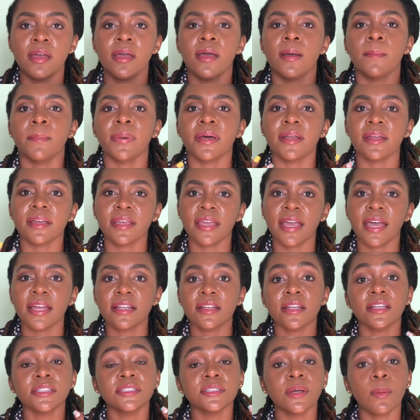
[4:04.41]
But
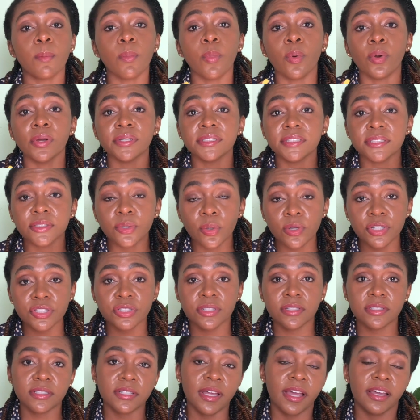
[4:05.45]
again, some more
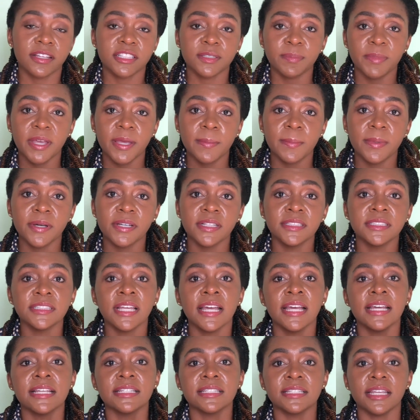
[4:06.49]
social science papers
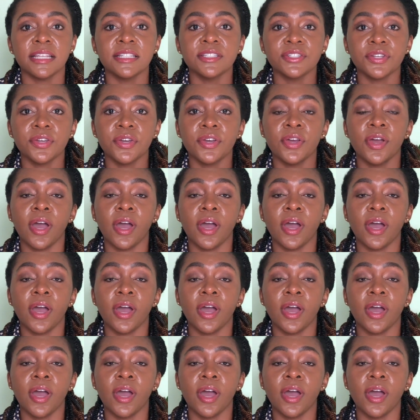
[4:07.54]
tend to,